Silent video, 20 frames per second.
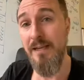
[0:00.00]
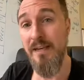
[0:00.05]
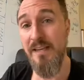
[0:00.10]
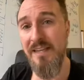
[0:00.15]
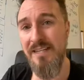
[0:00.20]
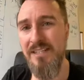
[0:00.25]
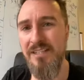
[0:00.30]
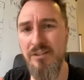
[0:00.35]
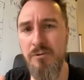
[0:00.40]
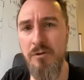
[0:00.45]
And
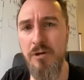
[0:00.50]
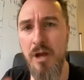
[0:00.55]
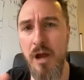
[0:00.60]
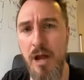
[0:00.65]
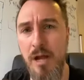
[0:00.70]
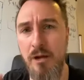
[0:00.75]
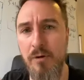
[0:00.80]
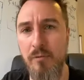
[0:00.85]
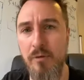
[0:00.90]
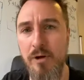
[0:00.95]
they still
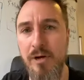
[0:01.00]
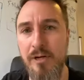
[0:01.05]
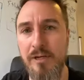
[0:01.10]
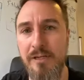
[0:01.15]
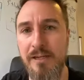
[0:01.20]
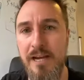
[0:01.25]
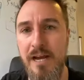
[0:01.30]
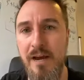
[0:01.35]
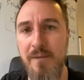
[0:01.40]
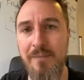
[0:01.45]
kind of work
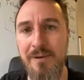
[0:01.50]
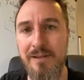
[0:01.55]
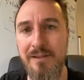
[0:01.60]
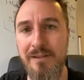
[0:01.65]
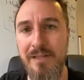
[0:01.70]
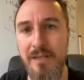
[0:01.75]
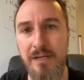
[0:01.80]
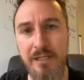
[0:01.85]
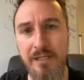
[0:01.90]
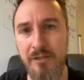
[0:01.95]
now, but
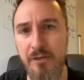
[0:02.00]
they're